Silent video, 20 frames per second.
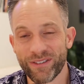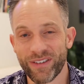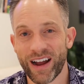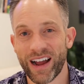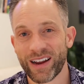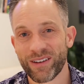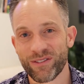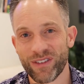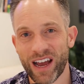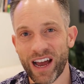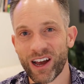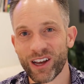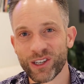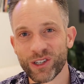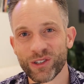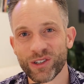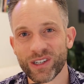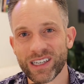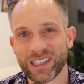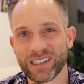find
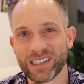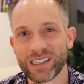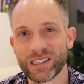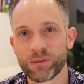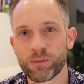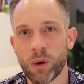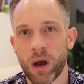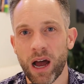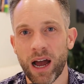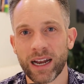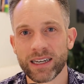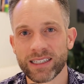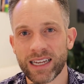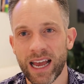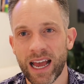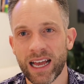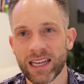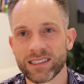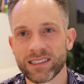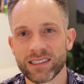value in these
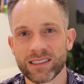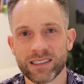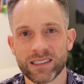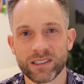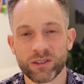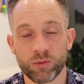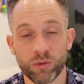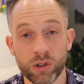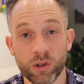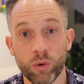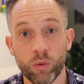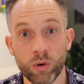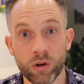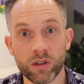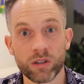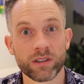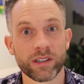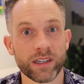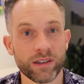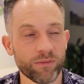podcasts. This is real
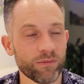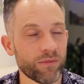world